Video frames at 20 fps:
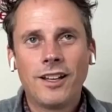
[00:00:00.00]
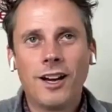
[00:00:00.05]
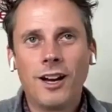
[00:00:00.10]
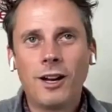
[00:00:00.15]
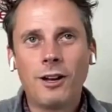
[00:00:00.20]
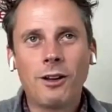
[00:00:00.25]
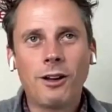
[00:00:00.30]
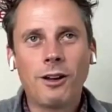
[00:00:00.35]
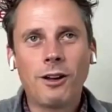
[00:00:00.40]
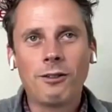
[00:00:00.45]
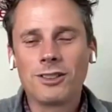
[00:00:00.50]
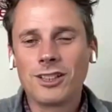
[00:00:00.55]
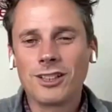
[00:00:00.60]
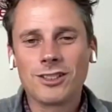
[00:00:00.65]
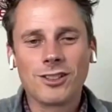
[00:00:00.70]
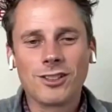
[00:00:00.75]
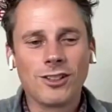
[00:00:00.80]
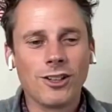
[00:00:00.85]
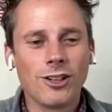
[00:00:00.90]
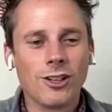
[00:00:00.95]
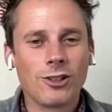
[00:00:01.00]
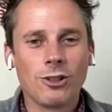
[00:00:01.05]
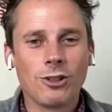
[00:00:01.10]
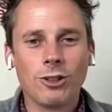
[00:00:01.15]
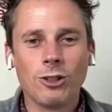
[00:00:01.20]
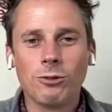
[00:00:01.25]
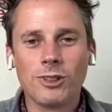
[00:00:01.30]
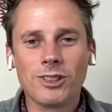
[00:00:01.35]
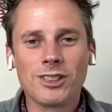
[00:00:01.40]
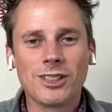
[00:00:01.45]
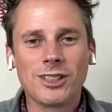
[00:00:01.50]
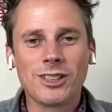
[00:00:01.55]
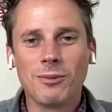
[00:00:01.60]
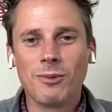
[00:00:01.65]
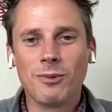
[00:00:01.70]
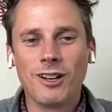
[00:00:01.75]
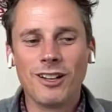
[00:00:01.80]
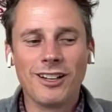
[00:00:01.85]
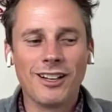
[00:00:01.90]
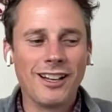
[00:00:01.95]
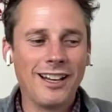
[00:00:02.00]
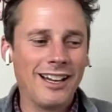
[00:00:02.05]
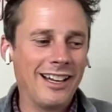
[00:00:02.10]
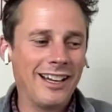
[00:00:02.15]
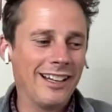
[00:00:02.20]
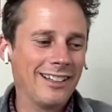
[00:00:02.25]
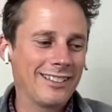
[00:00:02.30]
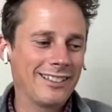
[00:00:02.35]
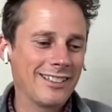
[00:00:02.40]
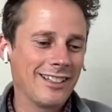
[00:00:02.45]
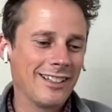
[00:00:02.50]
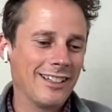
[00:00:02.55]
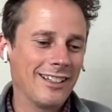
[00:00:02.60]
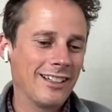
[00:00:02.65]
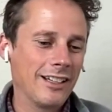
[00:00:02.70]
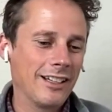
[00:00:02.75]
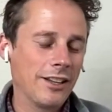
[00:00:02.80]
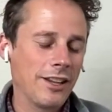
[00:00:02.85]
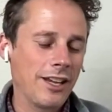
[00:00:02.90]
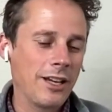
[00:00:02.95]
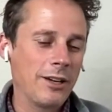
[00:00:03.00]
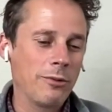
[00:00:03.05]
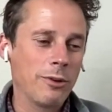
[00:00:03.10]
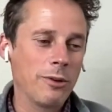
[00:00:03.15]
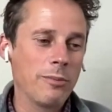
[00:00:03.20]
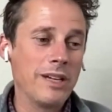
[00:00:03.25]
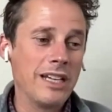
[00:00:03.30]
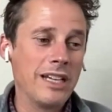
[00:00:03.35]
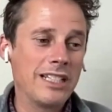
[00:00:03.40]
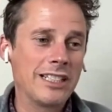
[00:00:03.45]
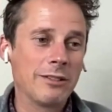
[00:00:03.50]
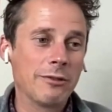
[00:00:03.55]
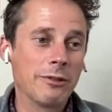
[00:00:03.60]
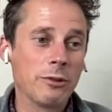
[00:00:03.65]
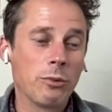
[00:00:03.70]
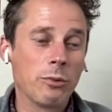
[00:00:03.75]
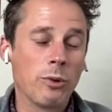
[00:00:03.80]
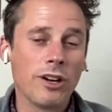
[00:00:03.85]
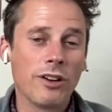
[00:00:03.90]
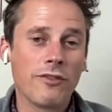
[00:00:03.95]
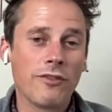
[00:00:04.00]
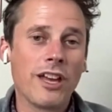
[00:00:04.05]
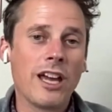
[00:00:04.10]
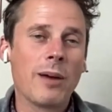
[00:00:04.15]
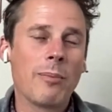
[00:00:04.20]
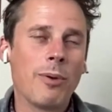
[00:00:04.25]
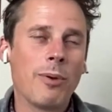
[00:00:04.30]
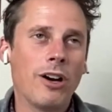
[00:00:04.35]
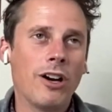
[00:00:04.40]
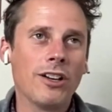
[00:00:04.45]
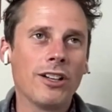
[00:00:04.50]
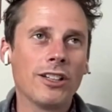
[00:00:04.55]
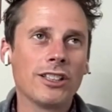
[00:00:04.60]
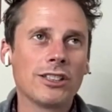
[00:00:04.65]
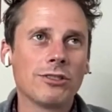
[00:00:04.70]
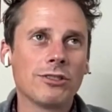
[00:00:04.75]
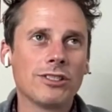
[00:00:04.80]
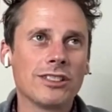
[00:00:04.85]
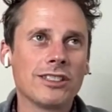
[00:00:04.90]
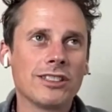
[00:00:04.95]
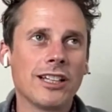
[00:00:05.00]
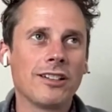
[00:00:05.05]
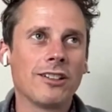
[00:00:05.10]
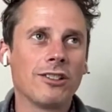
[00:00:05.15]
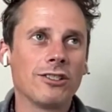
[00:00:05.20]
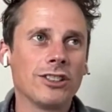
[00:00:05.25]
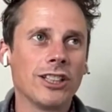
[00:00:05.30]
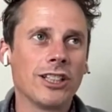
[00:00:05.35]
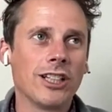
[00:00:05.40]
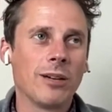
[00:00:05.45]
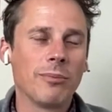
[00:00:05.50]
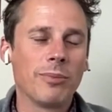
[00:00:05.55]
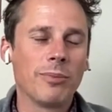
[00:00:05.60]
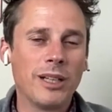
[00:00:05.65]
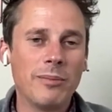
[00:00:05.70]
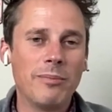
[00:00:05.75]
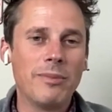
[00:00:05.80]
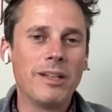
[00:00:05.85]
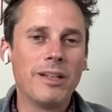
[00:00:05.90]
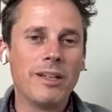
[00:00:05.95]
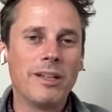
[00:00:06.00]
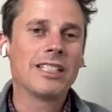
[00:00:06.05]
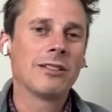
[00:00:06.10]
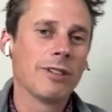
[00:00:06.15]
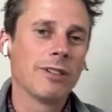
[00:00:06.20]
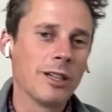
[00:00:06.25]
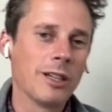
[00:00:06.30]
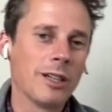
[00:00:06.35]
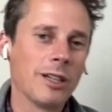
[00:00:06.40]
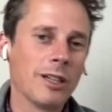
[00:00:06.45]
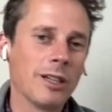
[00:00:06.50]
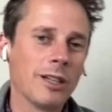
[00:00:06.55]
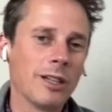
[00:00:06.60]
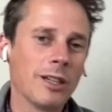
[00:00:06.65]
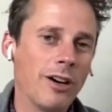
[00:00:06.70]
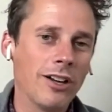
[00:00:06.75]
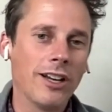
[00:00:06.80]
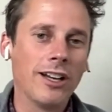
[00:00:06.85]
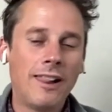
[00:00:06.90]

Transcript: yeah, I, I, was just on a call with someone, and uh, they were meeting with one of their partners. It was a technology company meeting with a